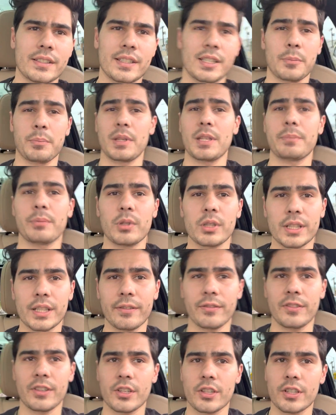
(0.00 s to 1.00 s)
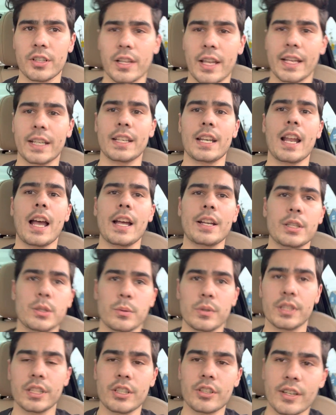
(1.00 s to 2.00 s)
people if you're not
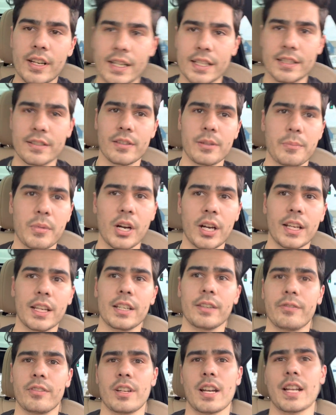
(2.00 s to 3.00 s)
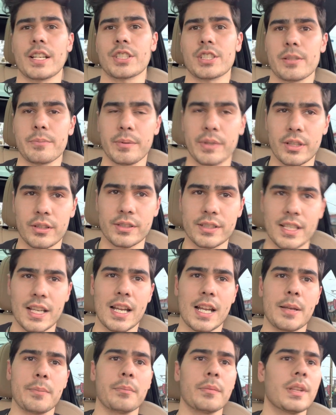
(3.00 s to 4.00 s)
doing your end of the bargain, if you're not shipping on
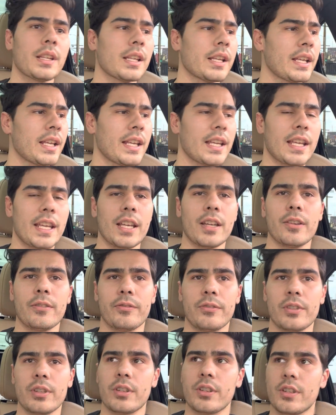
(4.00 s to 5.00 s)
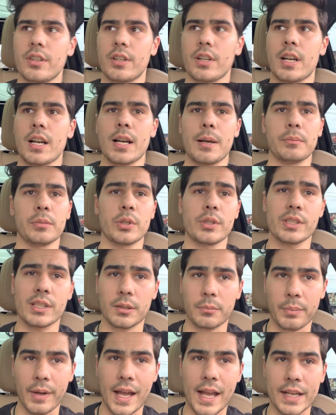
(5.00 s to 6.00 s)
time, if you're
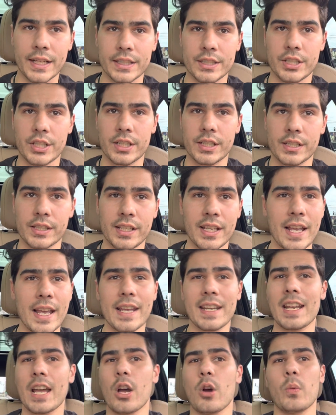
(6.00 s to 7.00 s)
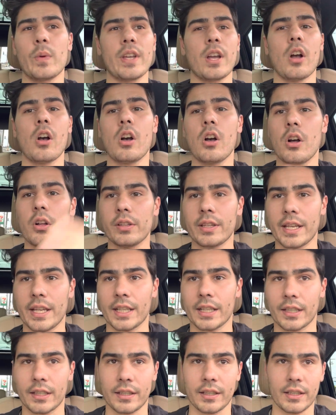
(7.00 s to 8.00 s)
losing packages? Now, we all
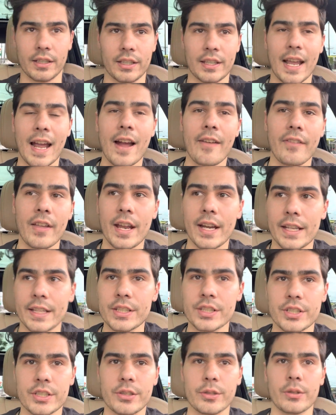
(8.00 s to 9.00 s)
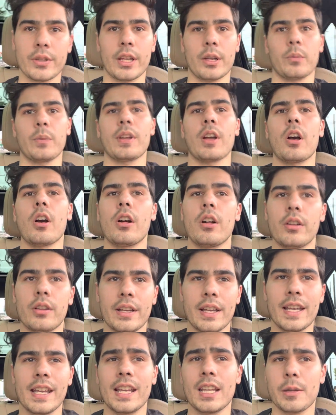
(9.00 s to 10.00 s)
have that issue. We all
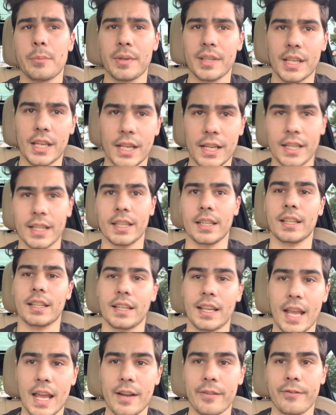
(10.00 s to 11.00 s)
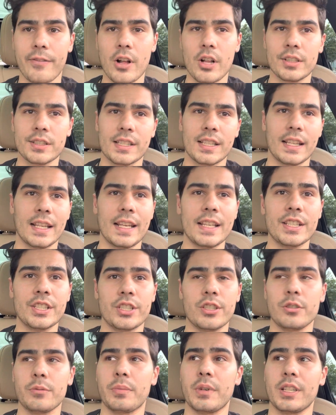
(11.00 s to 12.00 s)
in the beginning can fall into the
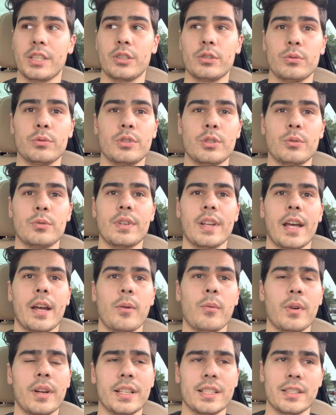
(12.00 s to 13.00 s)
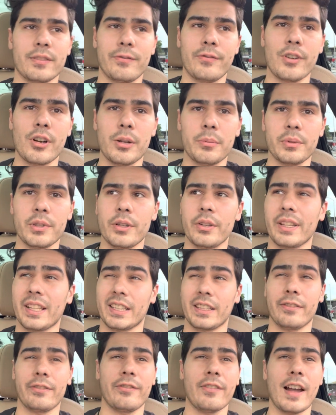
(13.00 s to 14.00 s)
issue, but you do not want it to fall below
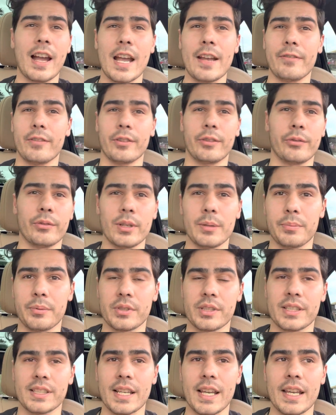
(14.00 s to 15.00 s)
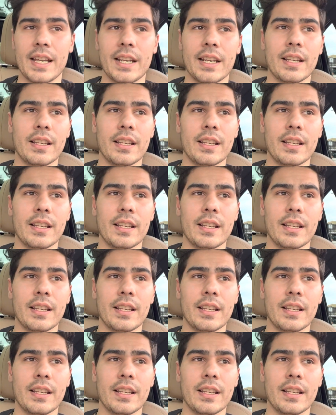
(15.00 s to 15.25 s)
the 5 or 3%.